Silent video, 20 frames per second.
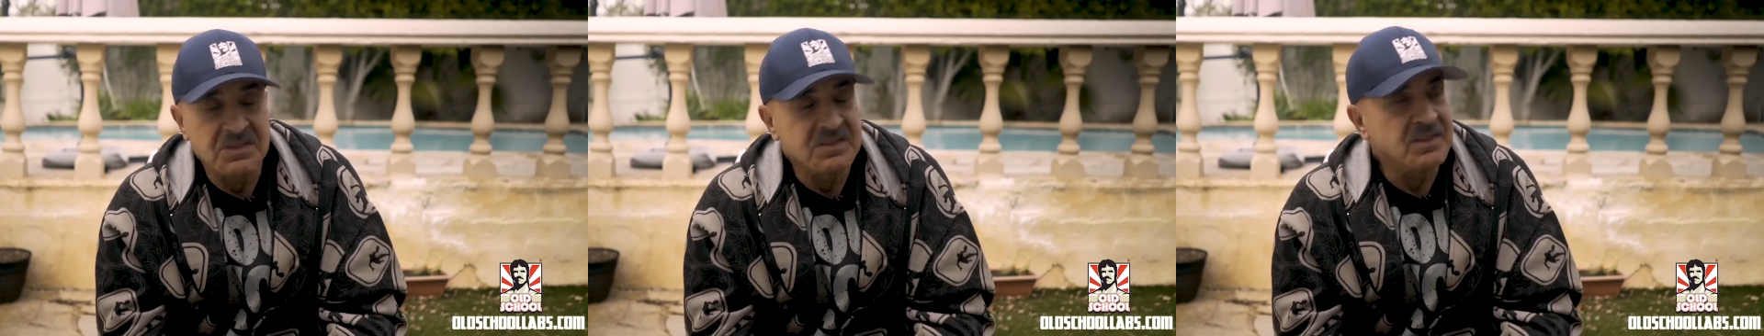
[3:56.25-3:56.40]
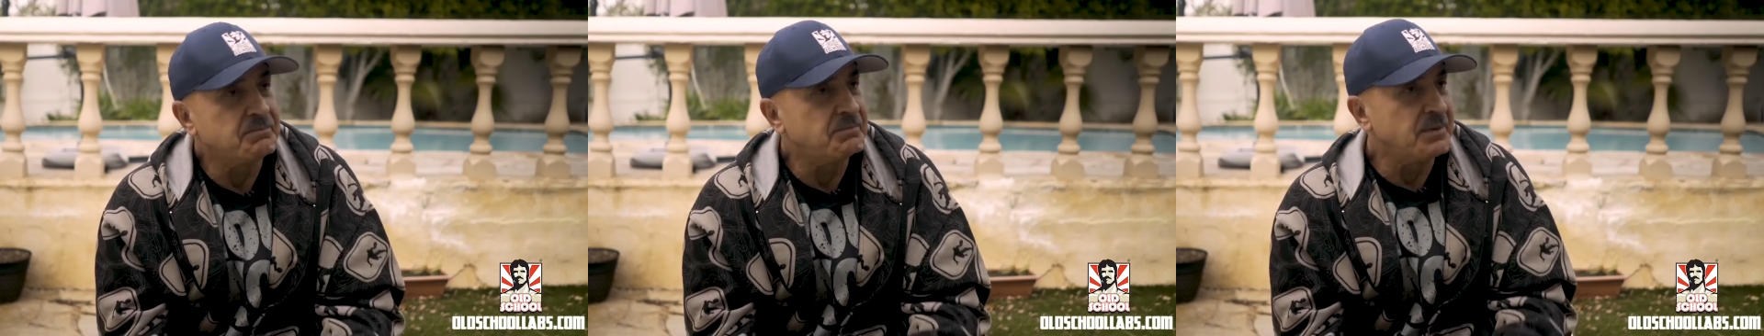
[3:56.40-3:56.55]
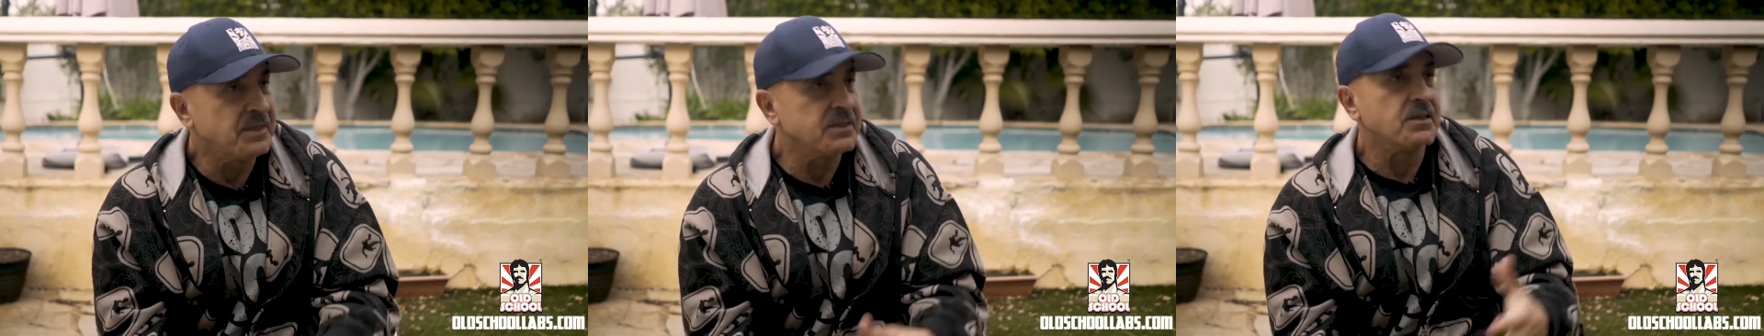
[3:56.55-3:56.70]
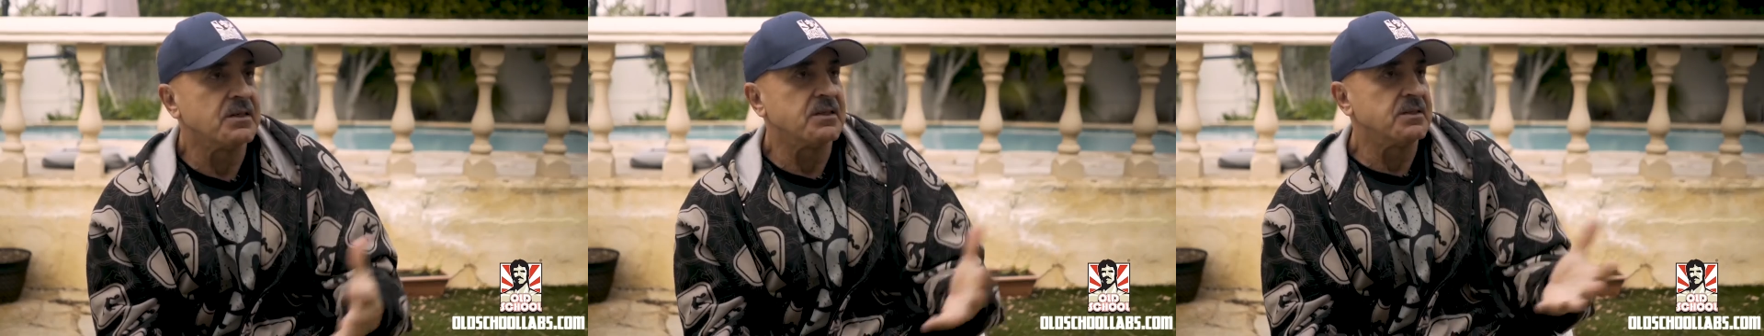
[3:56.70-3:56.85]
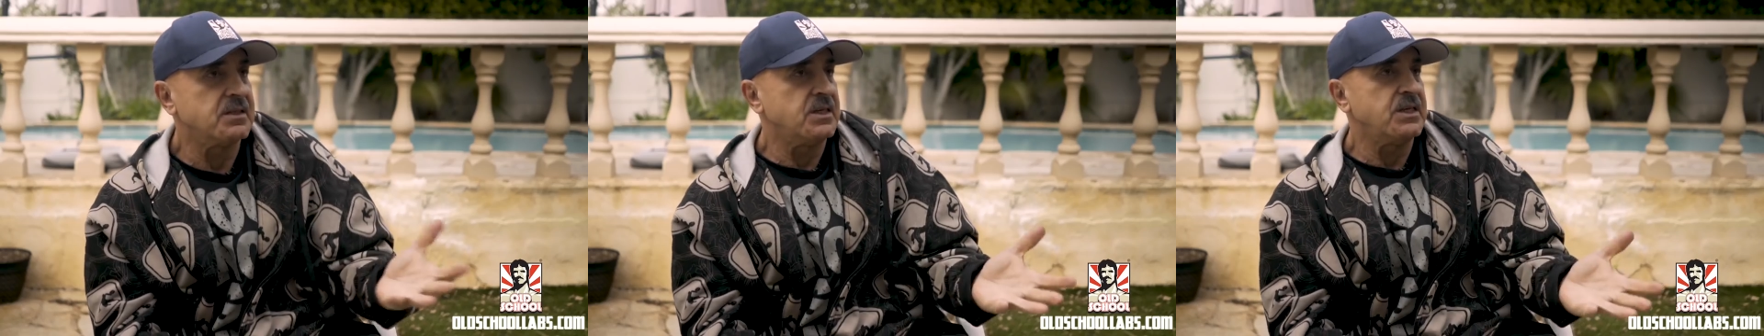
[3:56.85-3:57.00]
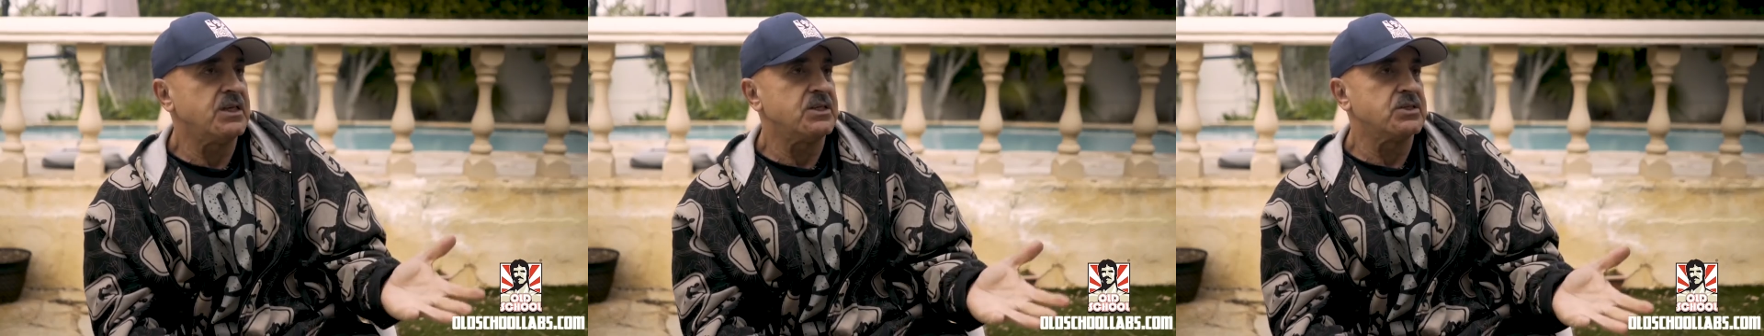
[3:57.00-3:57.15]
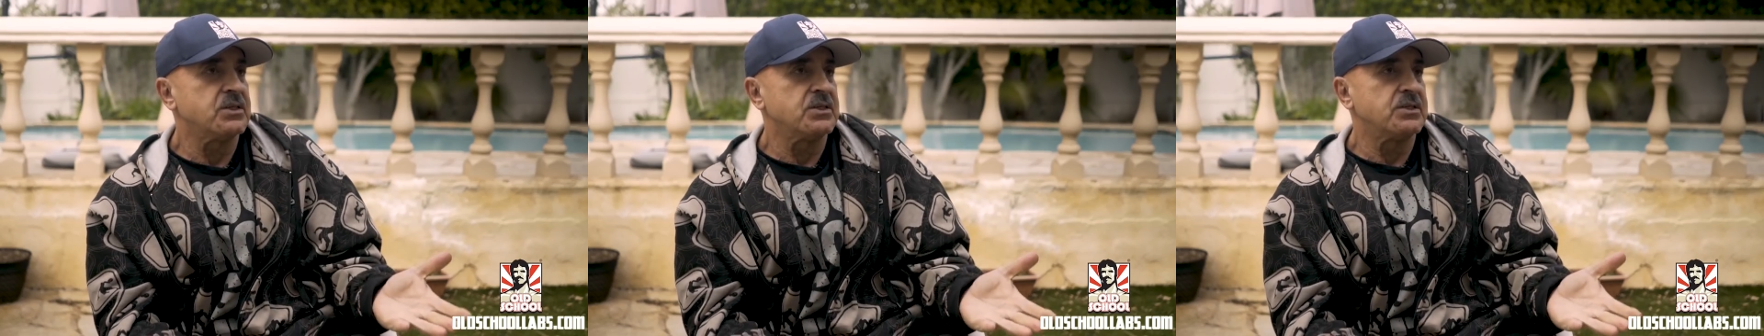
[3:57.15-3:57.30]
It depends on
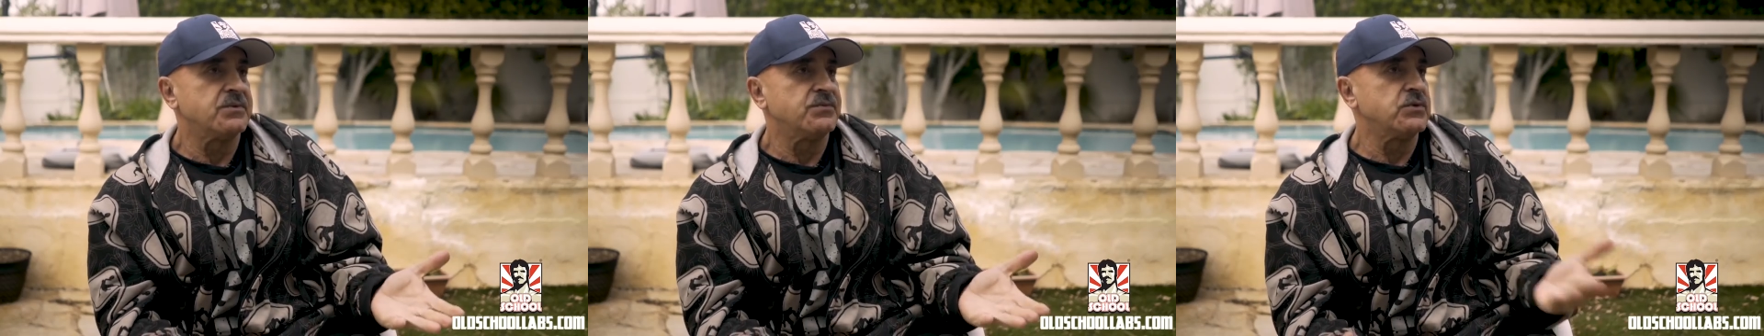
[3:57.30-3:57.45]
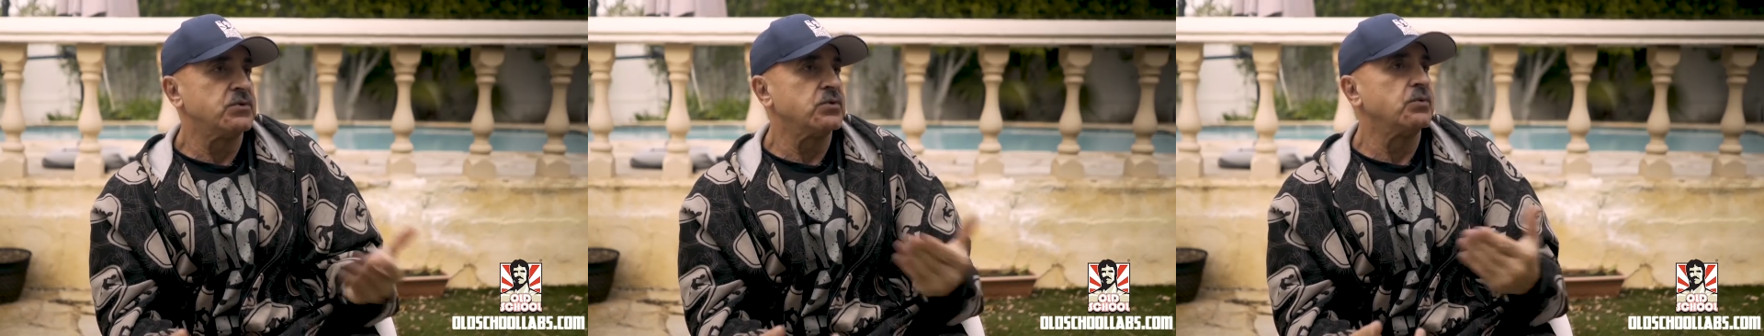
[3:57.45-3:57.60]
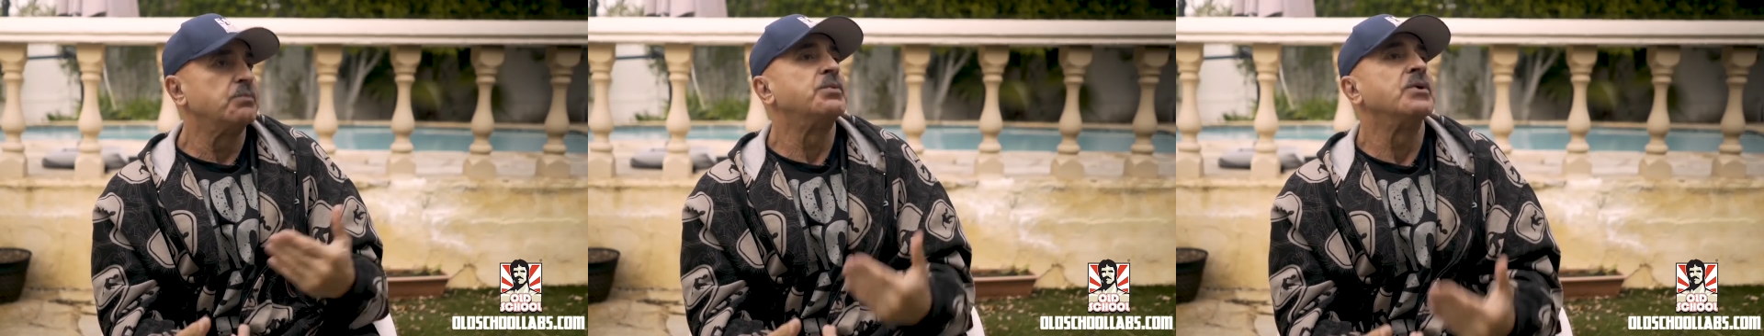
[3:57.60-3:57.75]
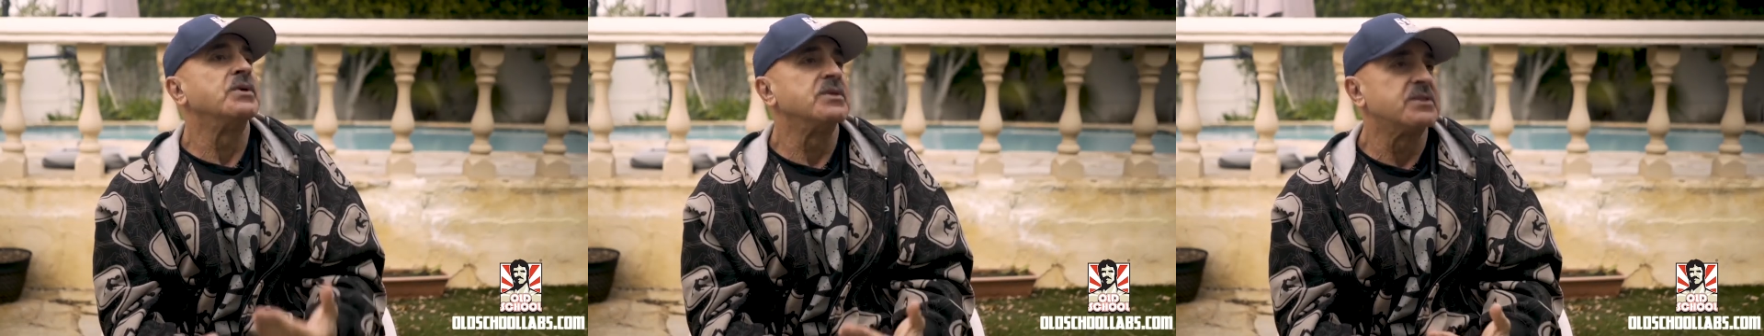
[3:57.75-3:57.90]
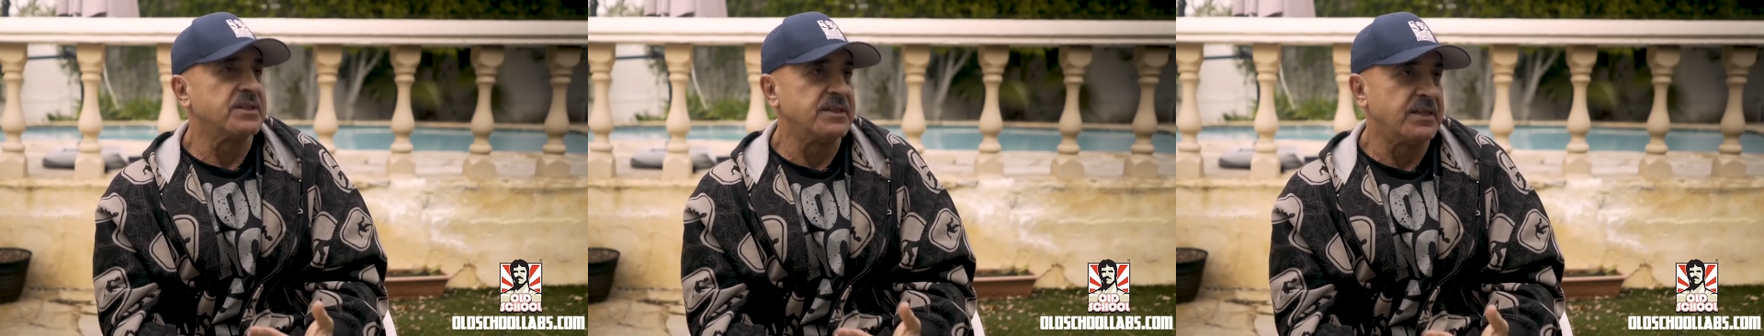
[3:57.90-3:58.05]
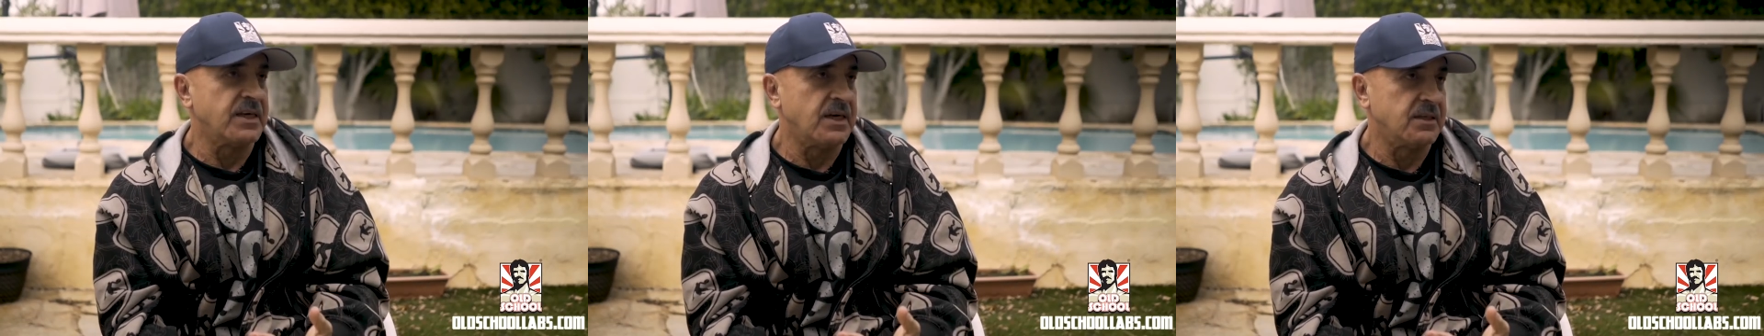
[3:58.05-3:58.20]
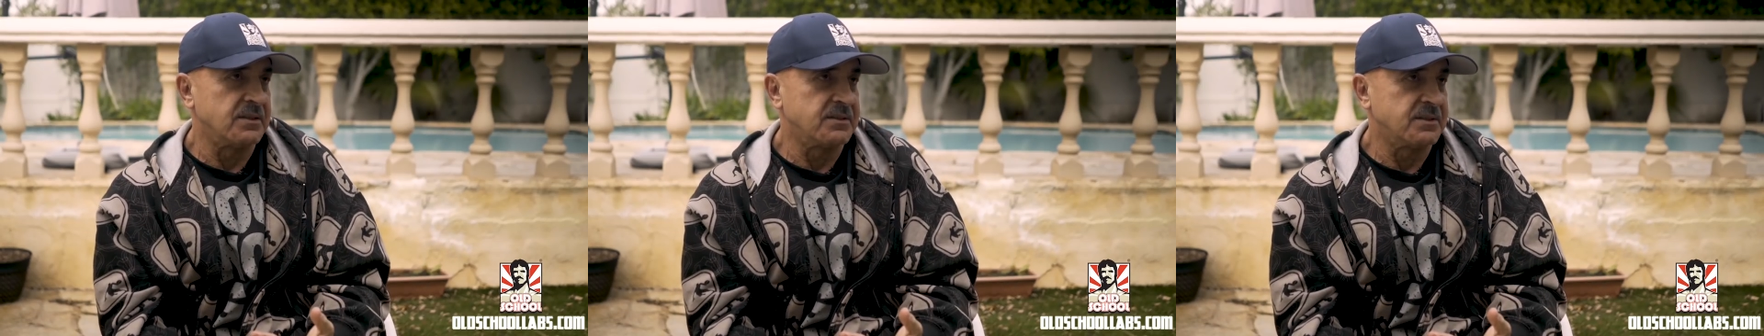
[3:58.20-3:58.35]
each individual
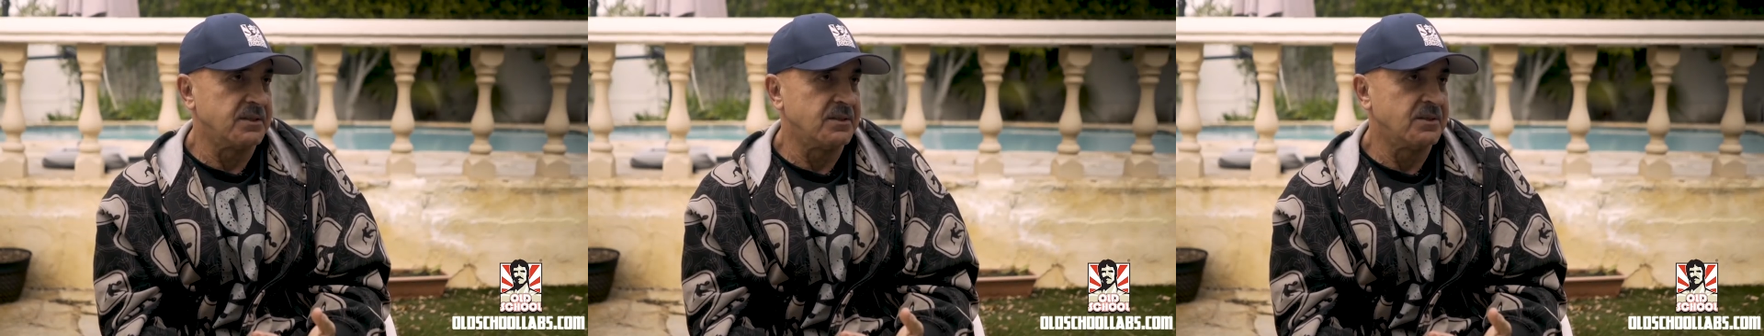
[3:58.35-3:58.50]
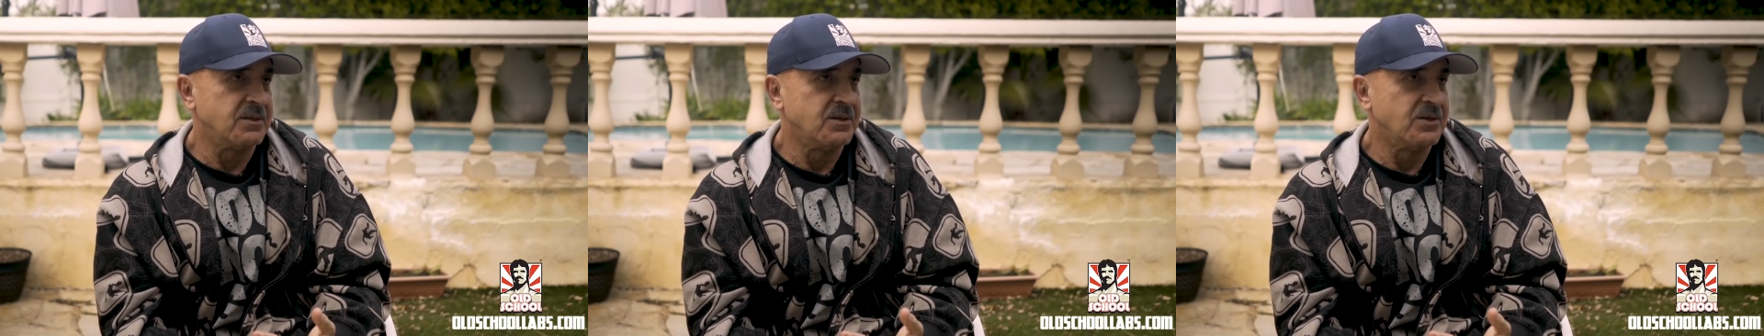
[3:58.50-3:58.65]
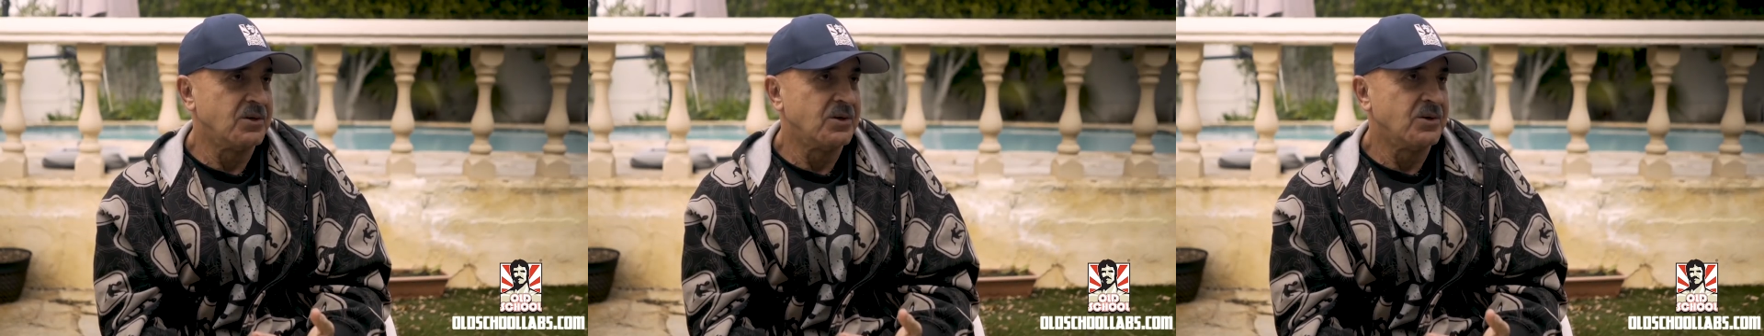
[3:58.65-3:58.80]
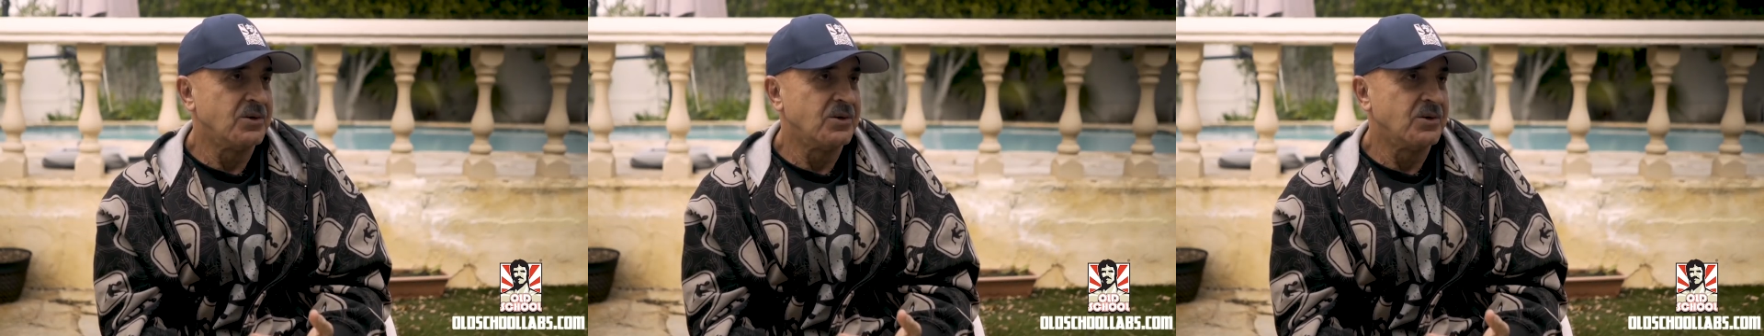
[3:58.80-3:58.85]
personality.